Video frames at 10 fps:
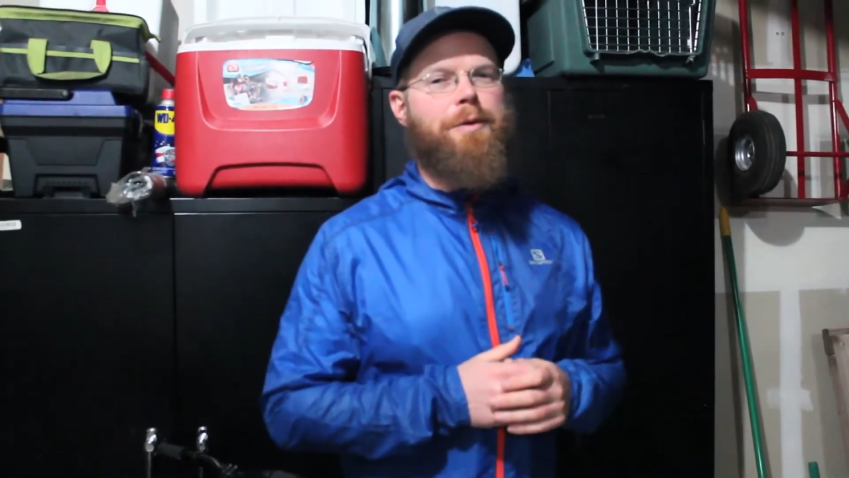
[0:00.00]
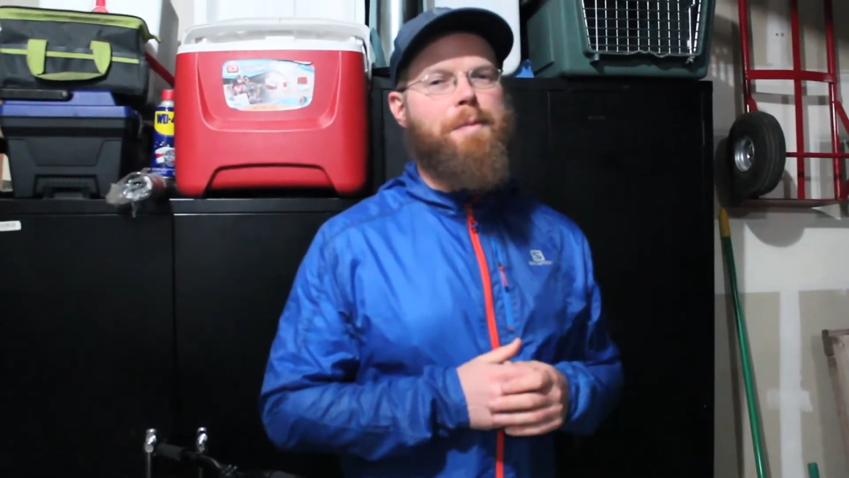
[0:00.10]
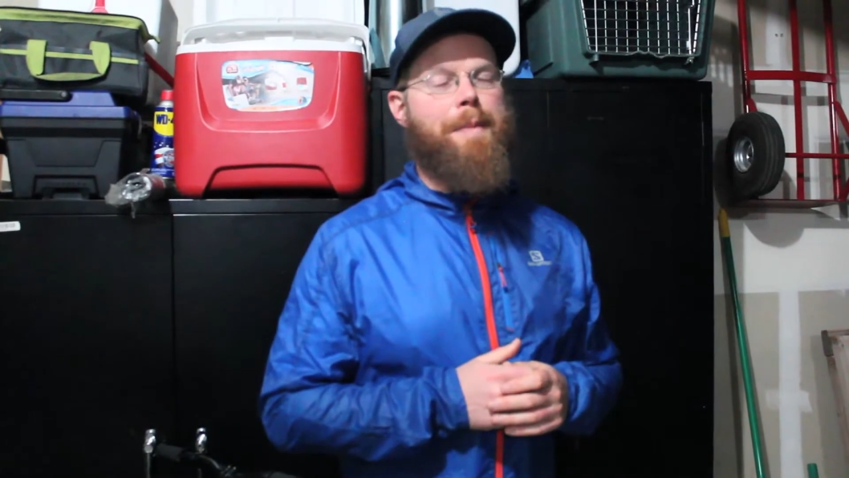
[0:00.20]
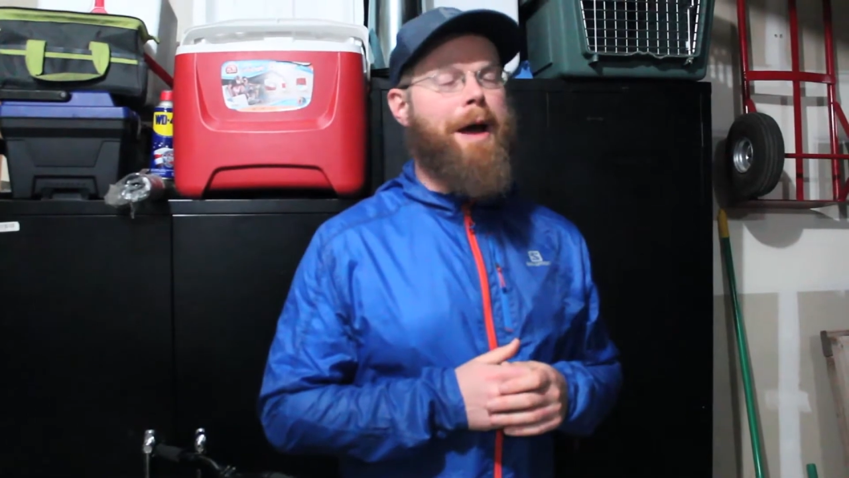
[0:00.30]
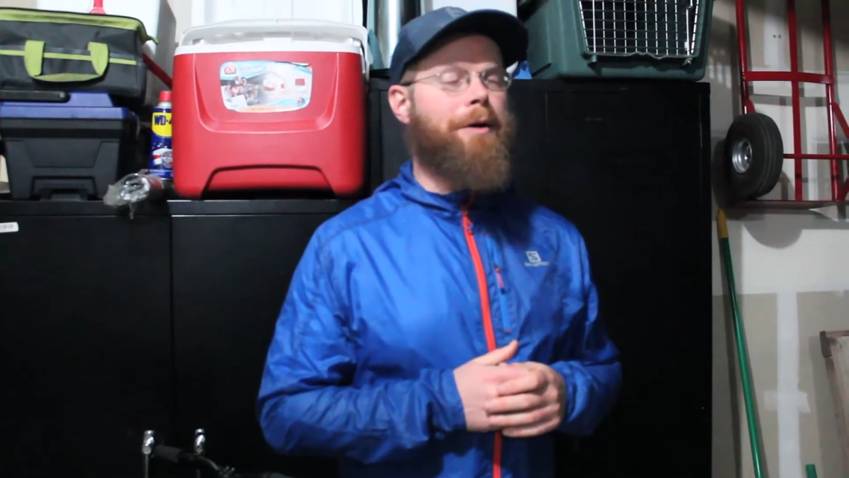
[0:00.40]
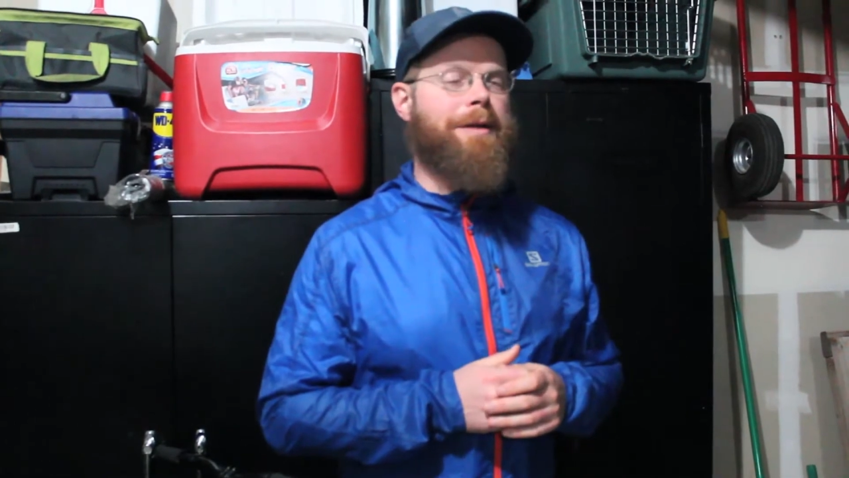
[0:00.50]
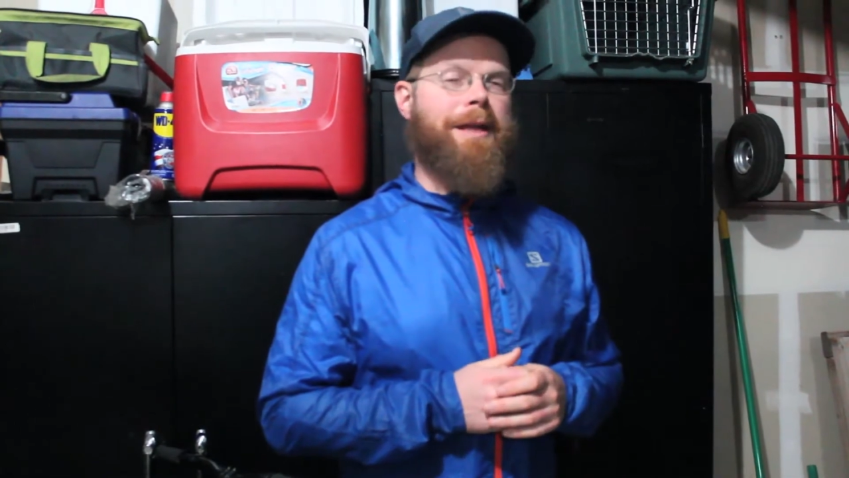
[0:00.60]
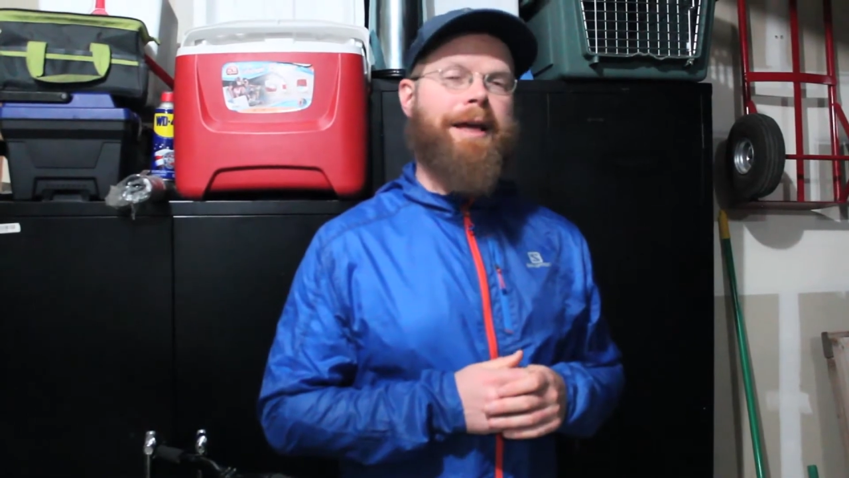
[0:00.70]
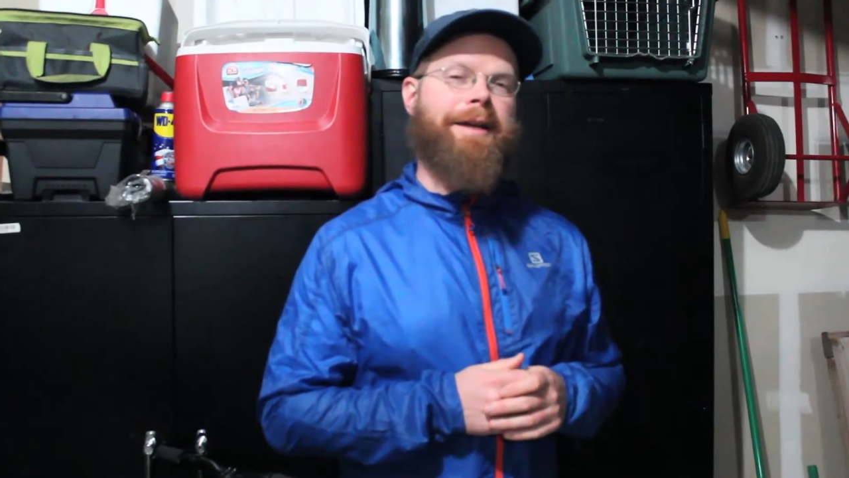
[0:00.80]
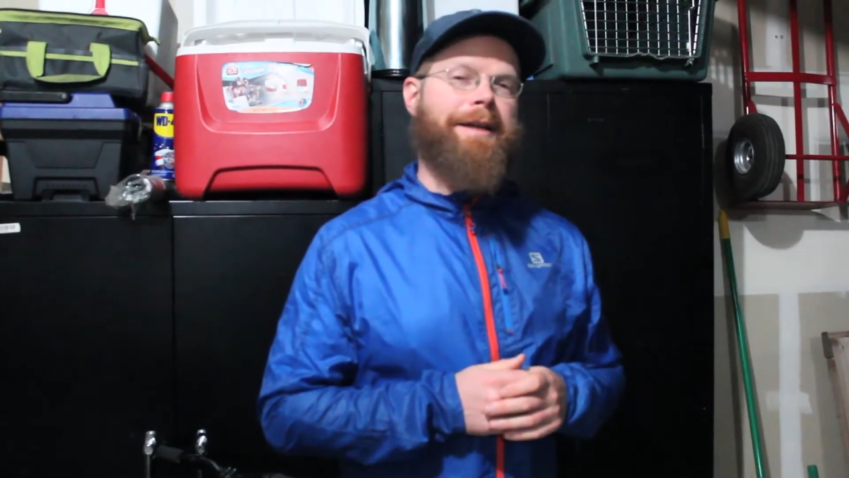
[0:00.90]
about
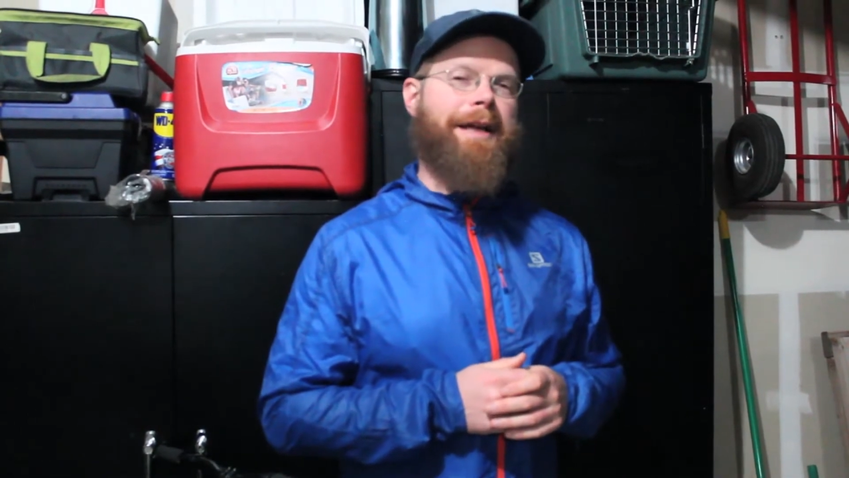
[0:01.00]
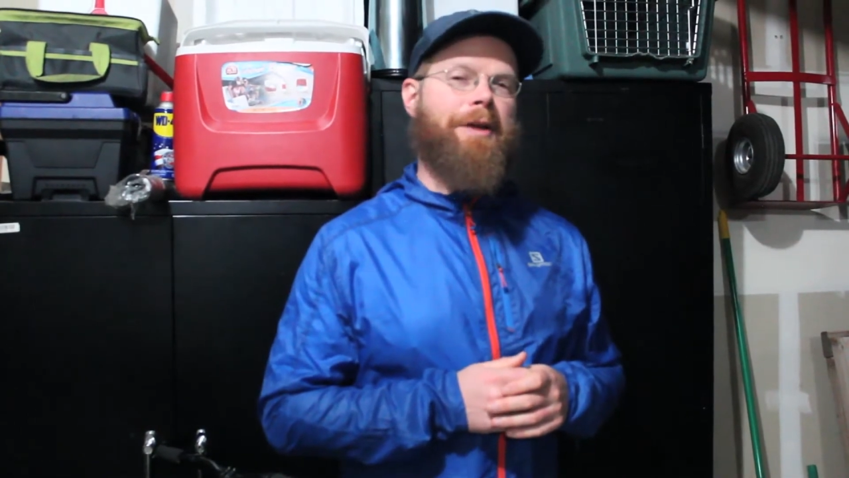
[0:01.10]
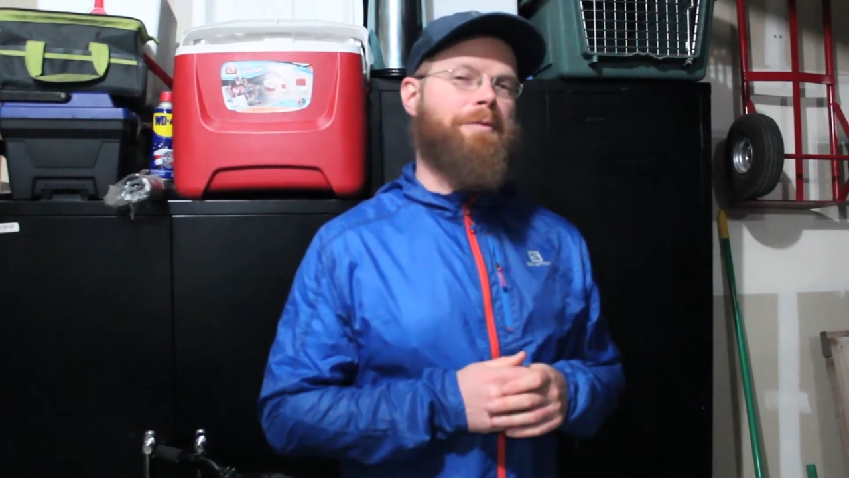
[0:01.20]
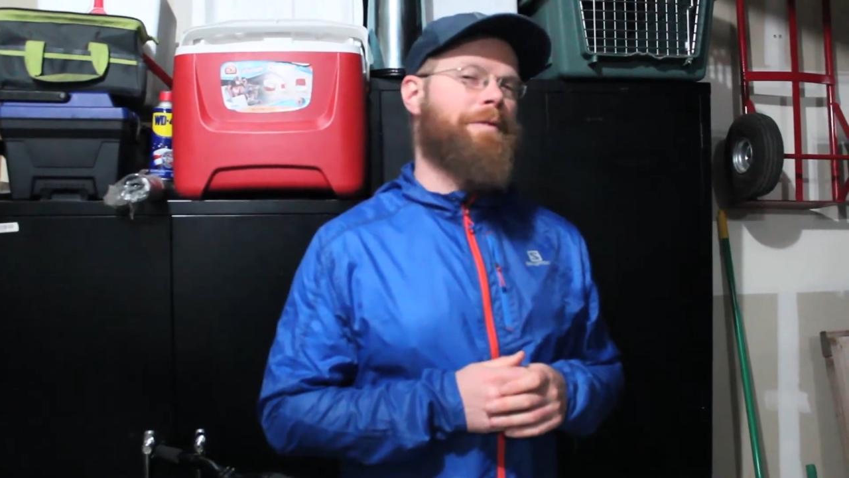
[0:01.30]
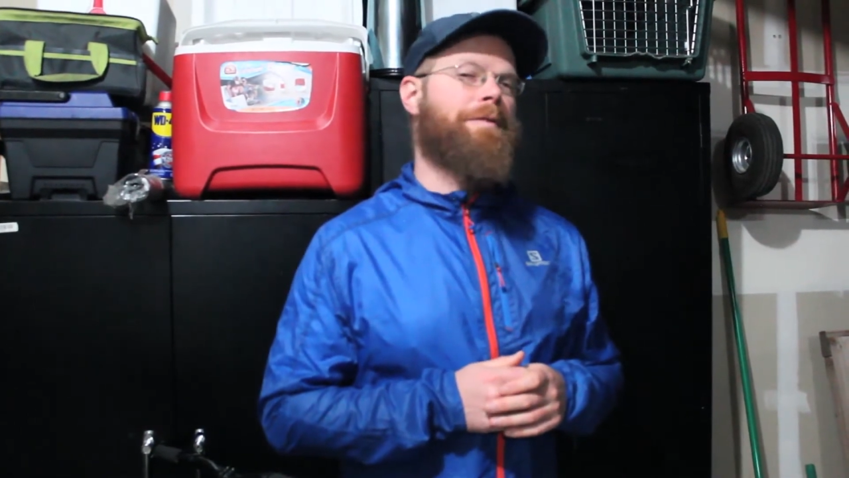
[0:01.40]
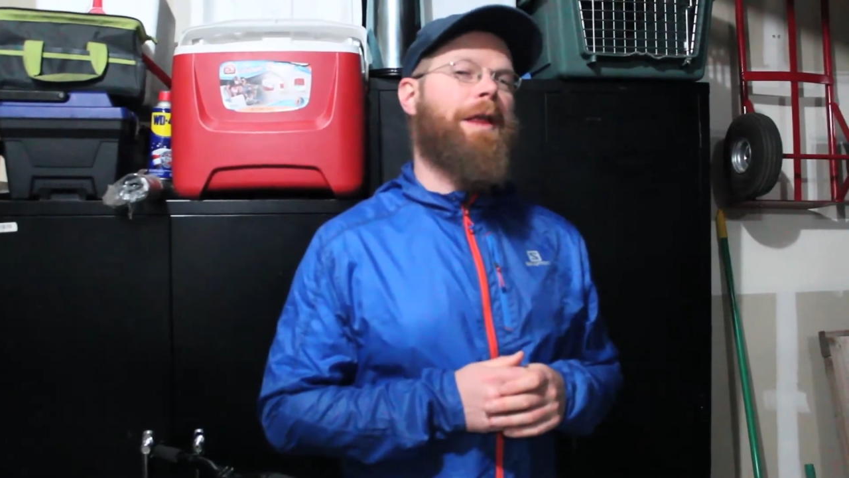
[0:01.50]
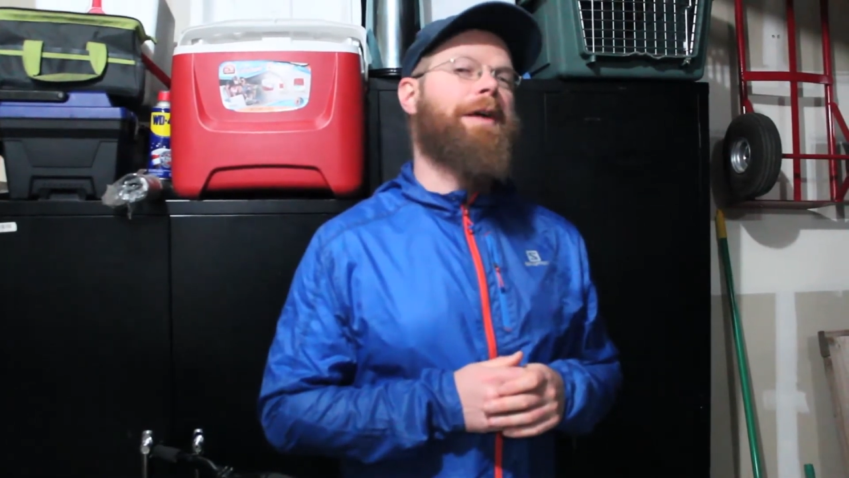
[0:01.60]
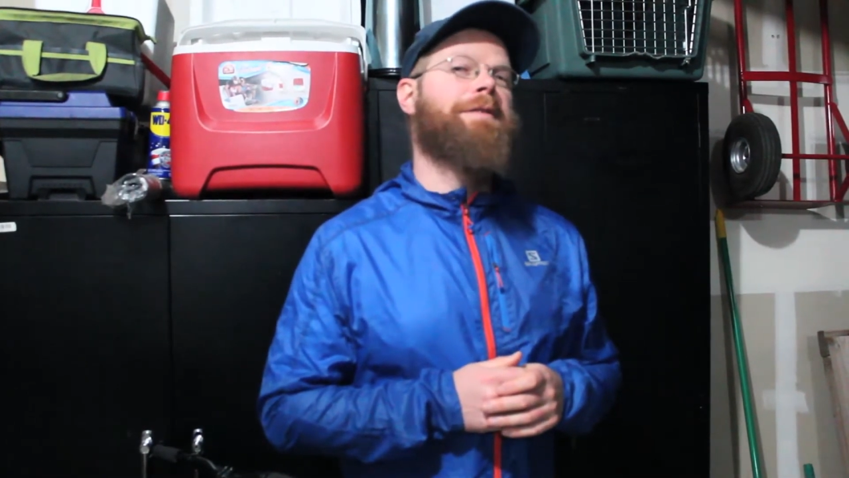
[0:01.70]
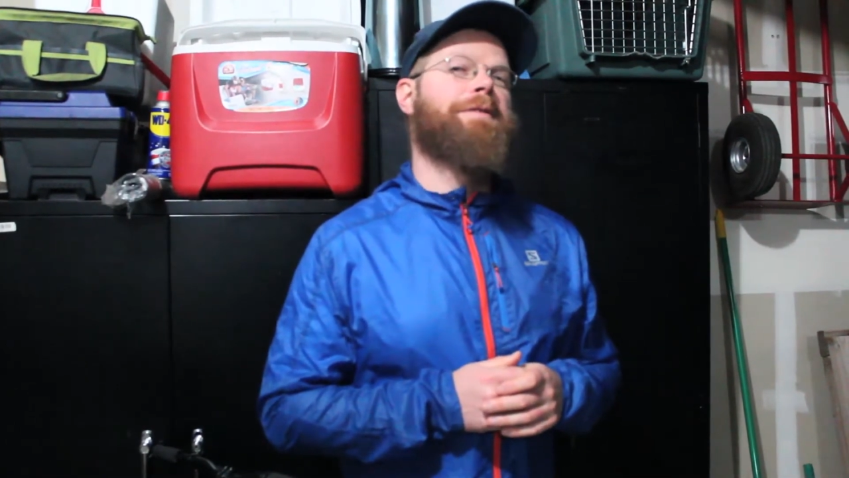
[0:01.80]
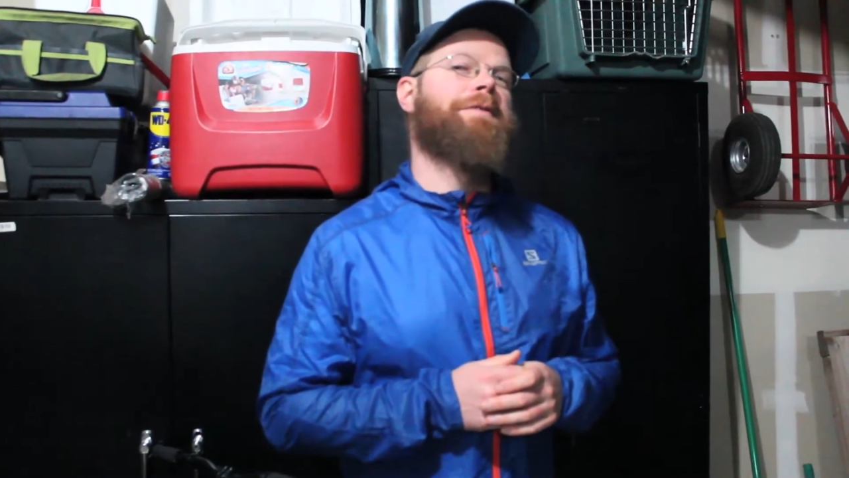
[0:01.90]
lighting and
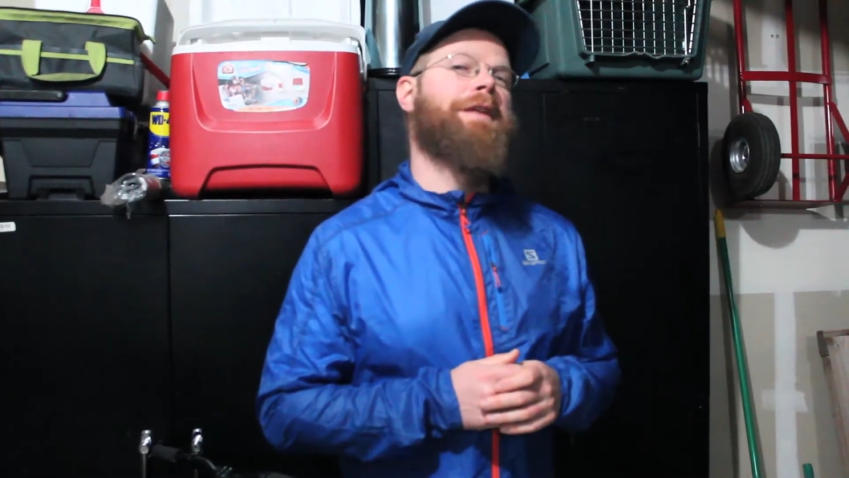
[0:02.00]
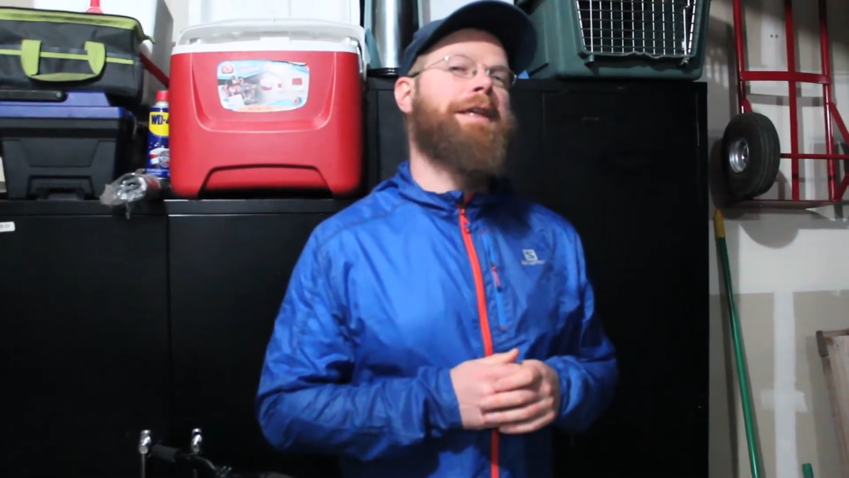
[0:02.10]
reflective